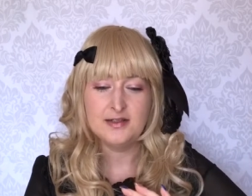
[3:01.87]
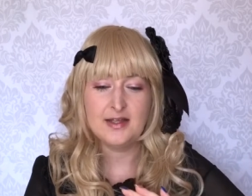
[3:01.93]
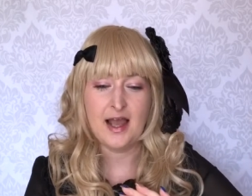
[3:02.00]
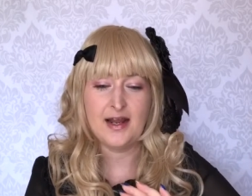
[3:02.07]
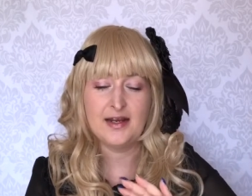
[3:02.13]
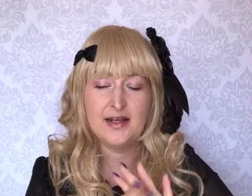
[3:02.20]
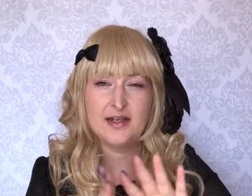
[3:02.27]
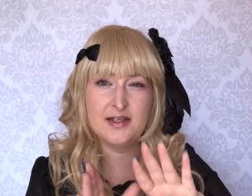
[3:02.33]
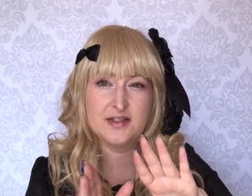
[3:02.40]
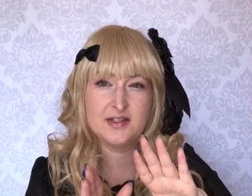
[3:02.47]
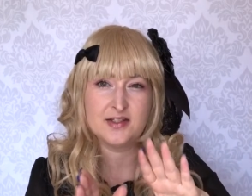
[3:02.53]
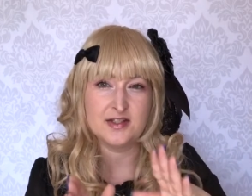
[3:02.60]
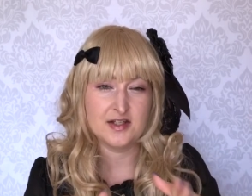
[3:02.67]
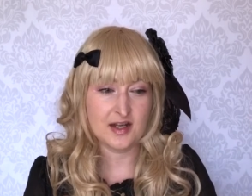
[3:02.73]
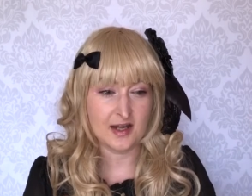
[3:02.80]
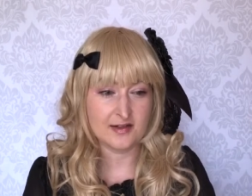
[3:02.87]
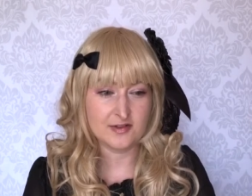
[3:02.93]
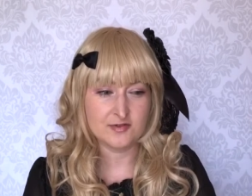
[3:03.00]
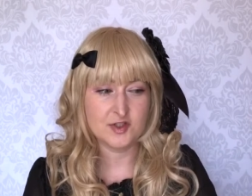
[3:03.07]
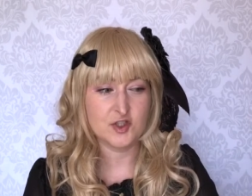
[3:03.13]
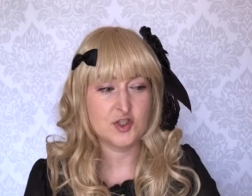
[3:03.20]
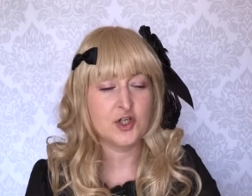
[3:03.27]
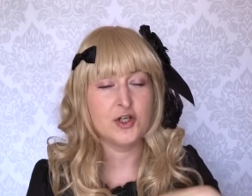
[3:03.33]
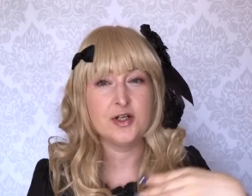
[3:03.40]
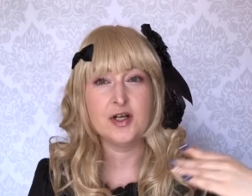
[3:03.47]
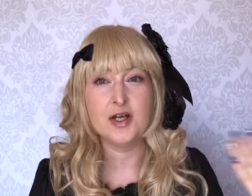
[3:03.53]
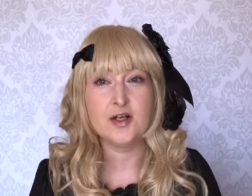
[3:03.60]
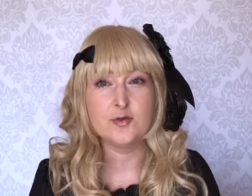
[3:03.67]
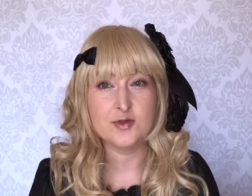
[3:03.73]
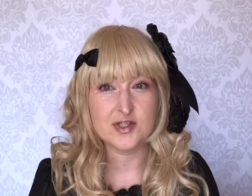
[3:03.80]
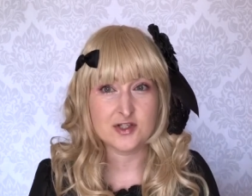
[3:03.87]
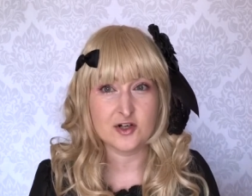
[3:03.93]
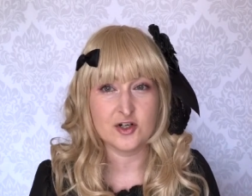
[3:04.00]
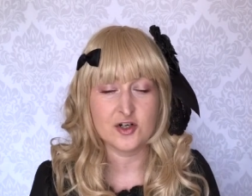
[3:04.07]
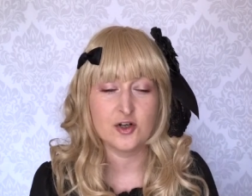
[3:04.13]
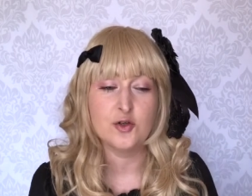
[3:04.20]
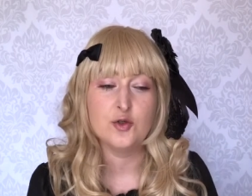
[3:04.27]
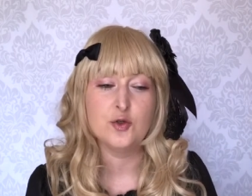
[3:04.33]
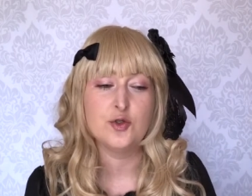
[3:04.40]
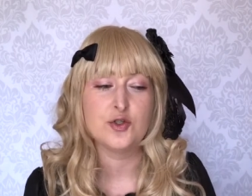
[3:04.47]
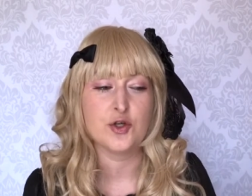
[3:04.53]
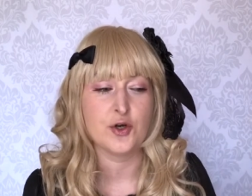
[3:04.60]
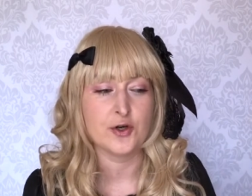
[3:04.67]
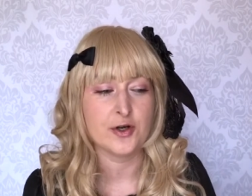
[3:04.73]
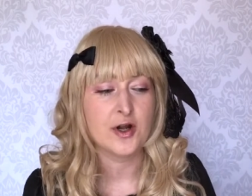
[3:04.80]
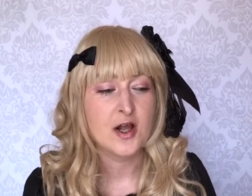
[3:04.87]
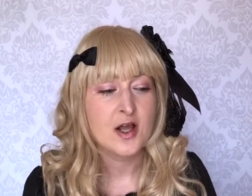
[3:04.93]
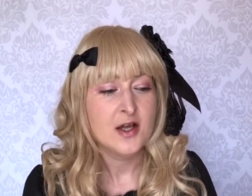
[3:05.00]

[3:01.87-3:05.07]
then it's the end of the turn and we start a new turn.